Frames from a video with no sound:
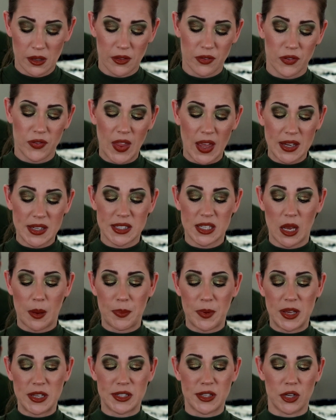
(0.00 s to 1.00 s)
Next up
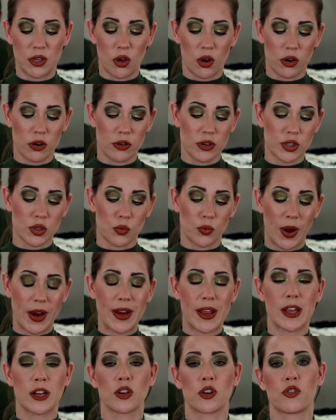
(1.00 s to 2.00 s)
is the Nars
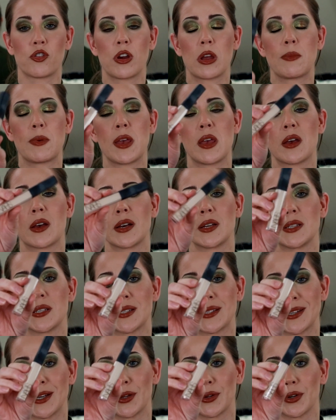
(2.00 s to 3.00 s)
Radiant Creamy
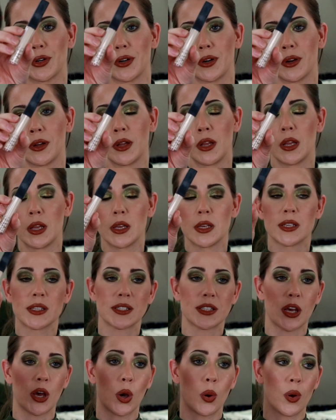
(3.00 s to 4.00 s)
Concealer.
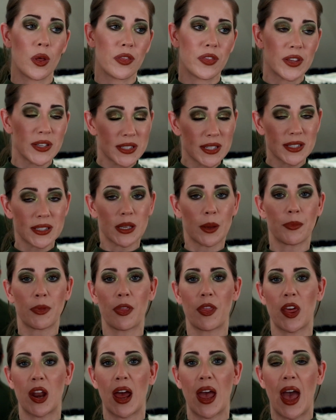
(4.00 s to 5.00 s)
So this is something
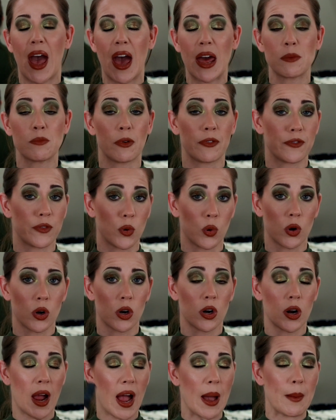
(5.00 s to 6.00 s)
that I had
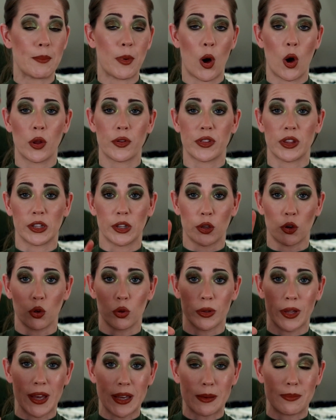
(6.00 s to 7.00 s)
before. I bought the little
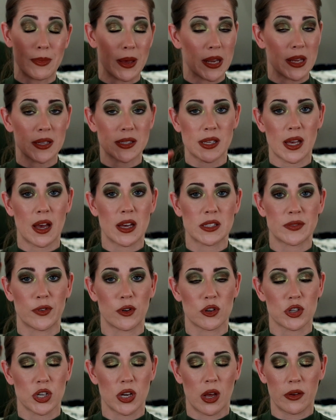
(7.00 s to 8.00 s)
like mini size
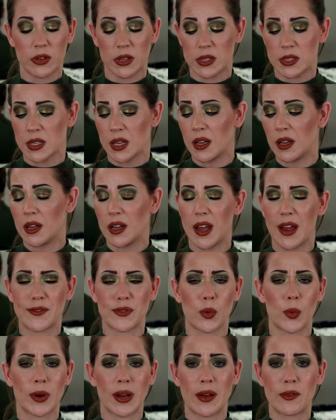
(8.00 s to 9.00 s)
version of it, and for
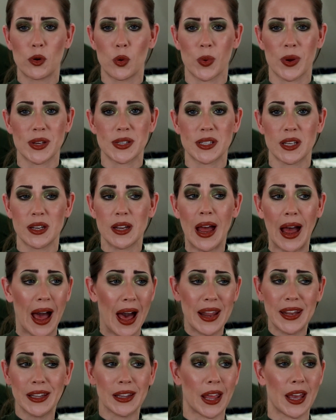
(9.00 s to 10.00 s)
whatever reason, I
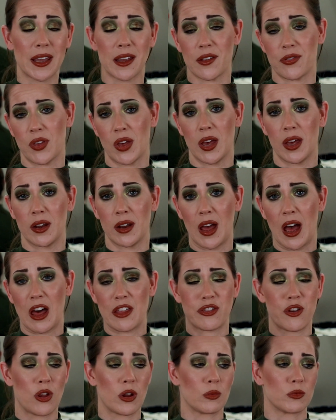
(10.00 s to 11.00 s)
didn't like it then. I
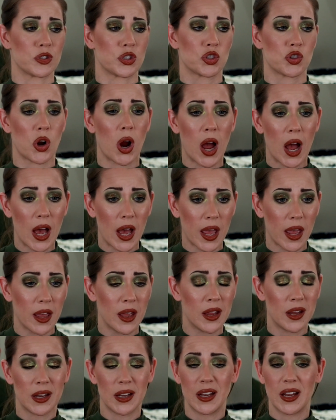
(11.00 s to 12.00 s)
thought it was dry.
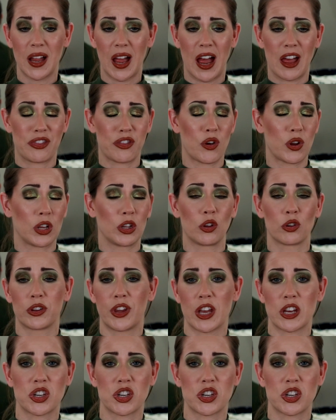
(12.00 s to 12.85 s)
I thought it looked like